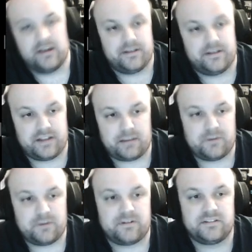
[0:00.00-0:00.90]
Then I move
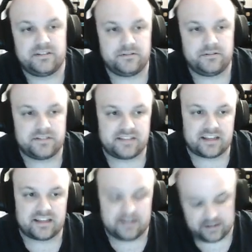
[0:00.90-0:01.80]
on to the
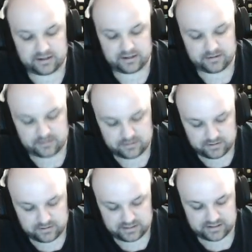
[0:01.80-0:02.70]
second dot.
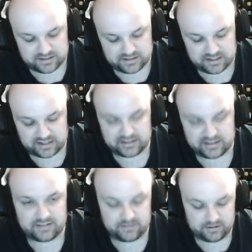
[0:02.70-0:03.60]
Right? So the second
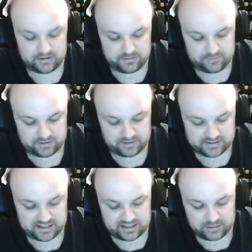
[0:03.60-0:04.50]

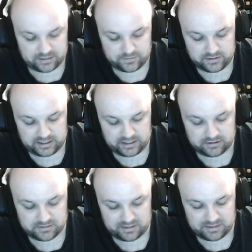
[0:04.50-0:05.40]
interval, here's
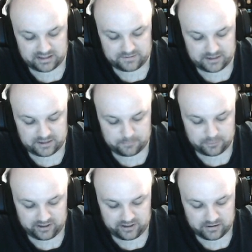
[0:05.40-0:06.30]
my left
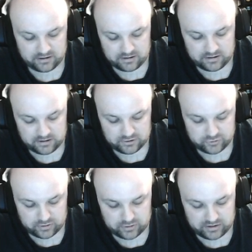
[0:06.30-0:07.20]
endpoint.
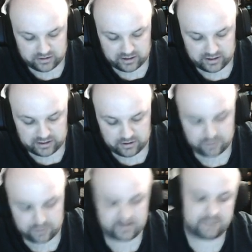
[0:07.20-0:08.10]
Draw a line all the
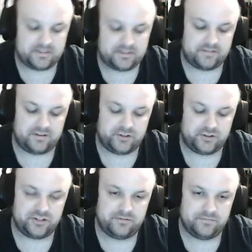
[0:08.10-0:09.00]
way up to the function.